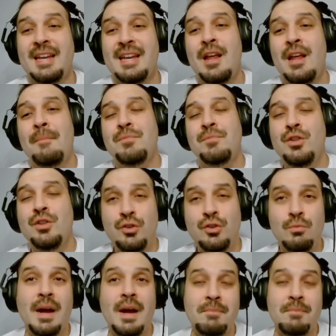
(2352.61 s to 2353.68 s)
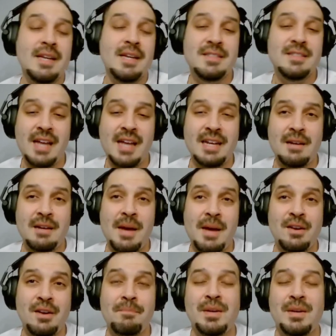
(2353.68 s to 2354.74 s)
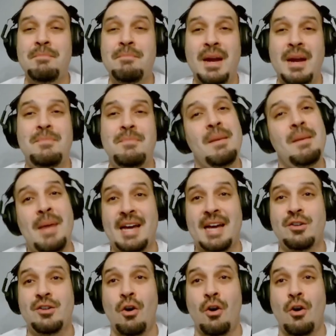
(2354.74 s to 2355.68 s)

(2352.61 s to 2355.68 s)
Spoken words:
you might be excited about it, but it might be a bad call.